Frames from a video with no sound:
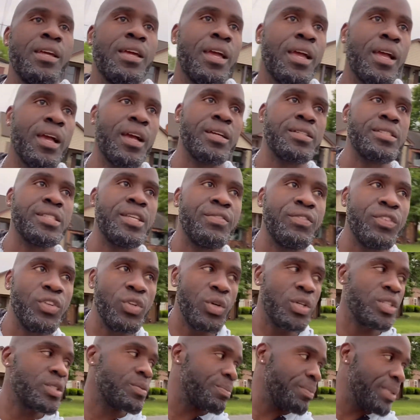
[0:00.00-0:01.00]
Cause even though
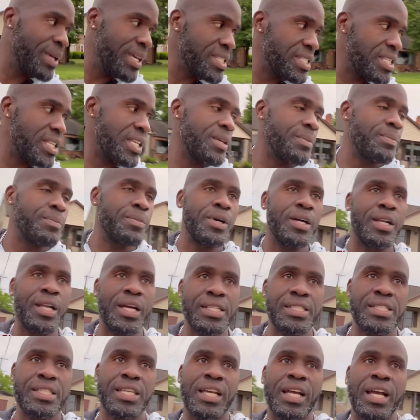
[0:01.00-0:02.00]
it's busy, but I
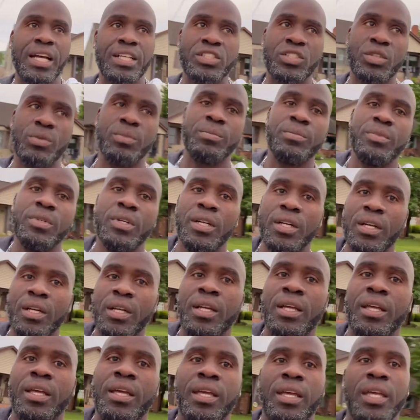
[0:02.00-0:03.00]
still got some
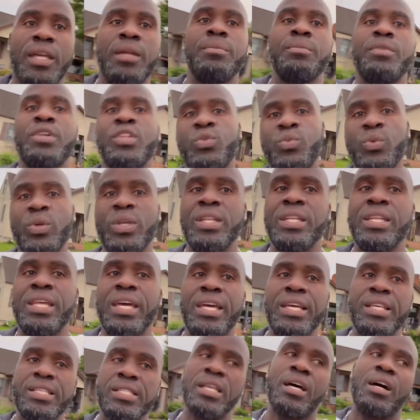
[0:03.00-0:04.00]
in between
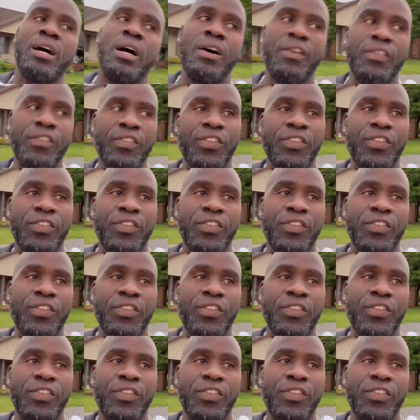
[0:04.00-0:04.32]
days off.